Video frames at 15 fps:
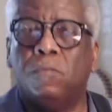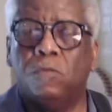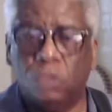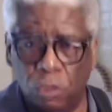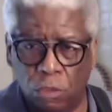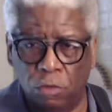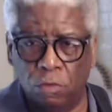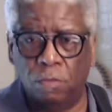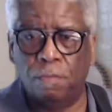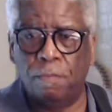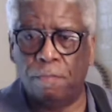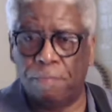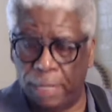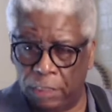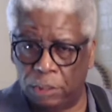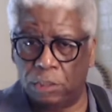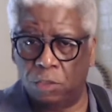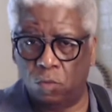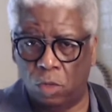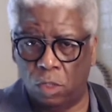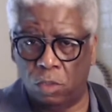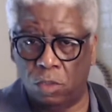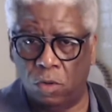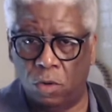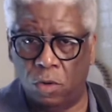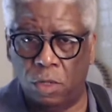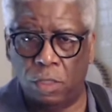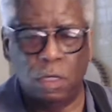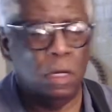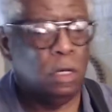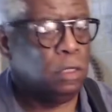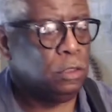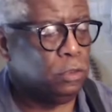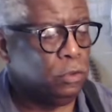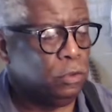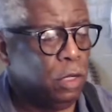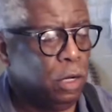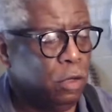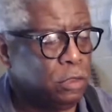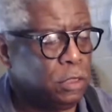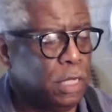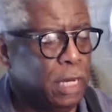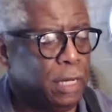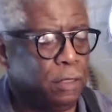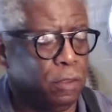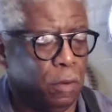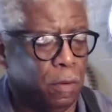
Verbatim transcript: to your basic 1 chord, do the whole cycle.